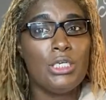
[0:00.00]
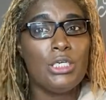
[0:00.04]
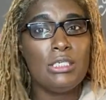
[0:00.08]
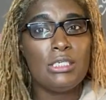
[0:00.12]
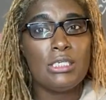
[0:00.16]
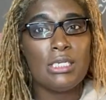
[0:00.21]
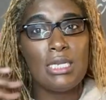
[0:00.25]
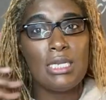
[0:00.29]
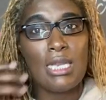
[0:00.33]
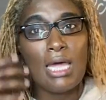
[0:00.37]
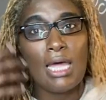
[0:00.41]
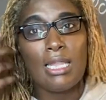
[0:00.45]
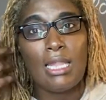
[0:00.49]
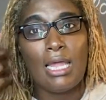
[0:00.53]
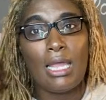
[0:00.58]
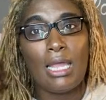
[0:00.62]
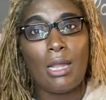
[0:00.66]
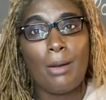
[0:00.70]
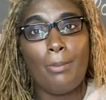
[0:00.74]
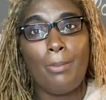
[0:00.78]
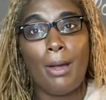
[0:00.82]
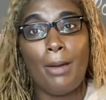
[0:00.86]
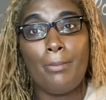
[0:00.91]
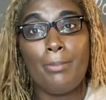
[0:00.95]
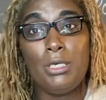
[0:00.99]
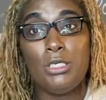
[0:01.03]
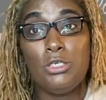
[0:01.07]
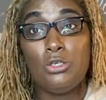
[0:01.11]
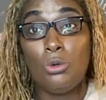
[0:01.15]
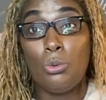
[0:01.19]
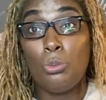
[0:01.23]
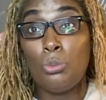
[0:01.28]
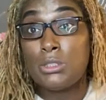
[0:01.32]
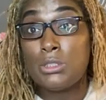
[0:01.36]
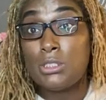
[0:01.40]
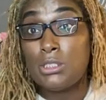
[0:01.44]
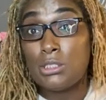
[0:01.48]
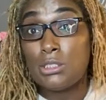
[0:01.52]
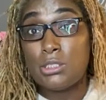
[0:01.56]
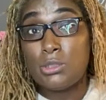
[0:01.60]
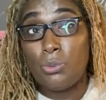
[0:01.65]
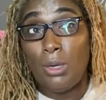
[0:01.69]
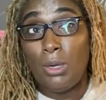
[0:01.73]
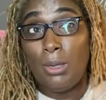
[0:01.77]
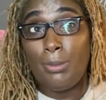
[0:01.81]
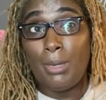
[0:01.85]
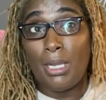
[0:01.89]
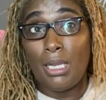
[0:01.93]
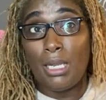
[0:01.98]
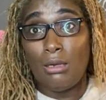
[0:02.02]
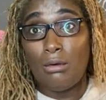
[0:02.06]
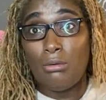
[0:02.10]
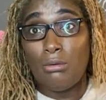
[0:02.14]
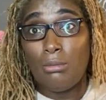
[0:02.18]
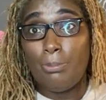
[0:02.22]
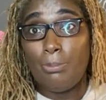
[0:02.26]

did not like about me doing was the swimming,